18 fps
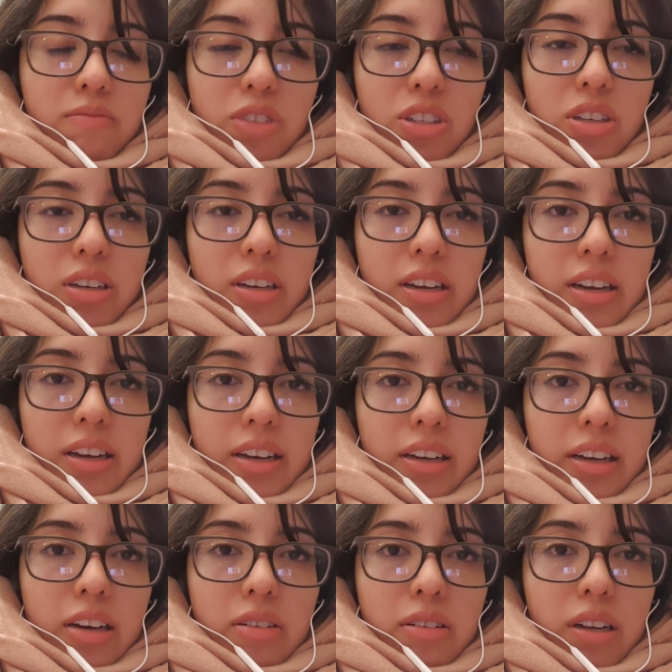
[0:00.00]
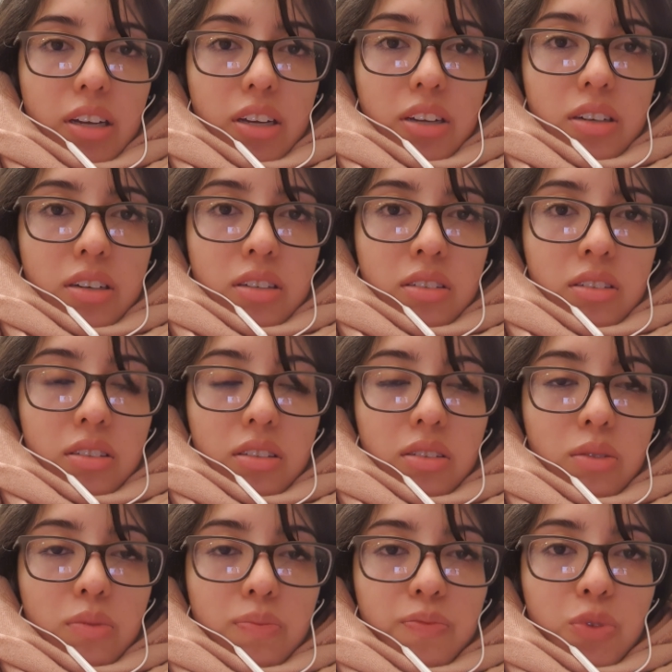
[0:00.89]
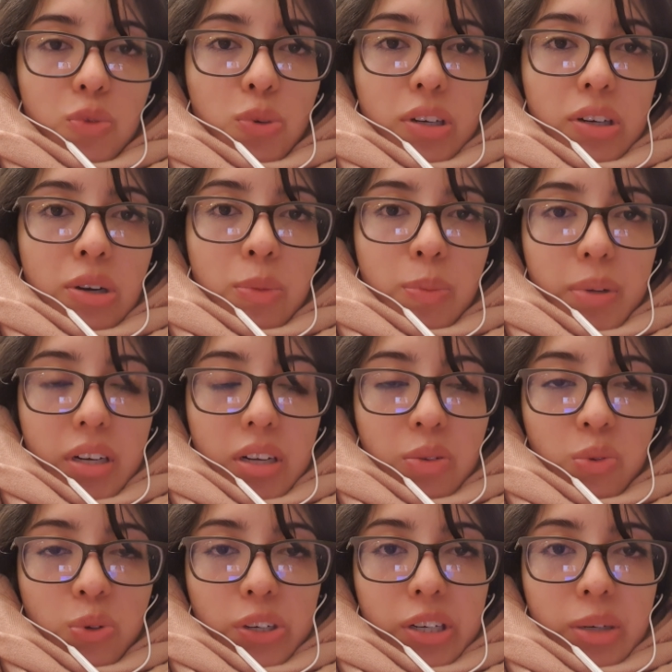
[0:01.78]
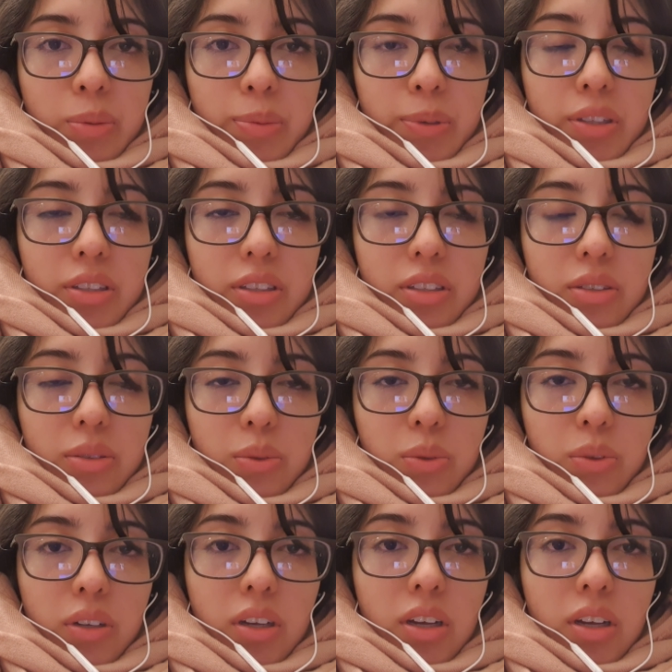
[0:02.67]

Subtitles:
you can hang out here until we're open and we're able to